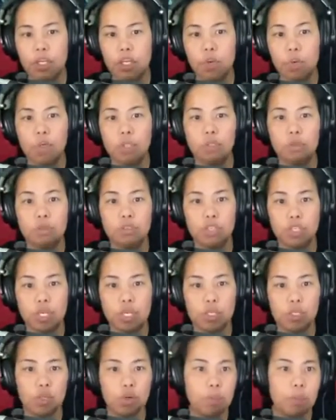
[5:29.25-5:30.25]
you want to
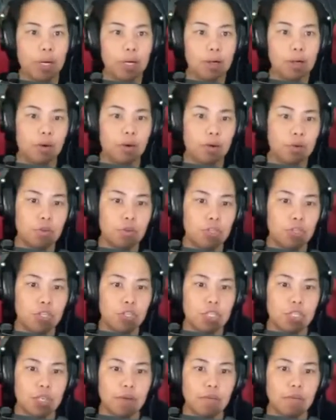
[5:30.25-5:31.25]
change your background, you
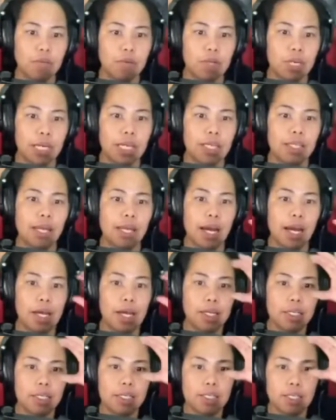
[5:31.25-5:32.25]
just have to click the
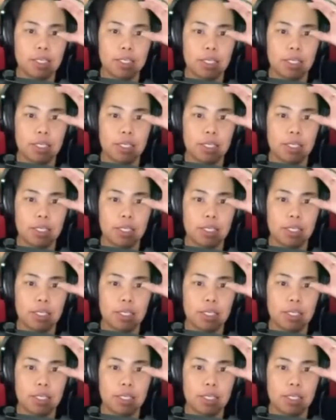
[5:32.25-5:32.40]
eyes.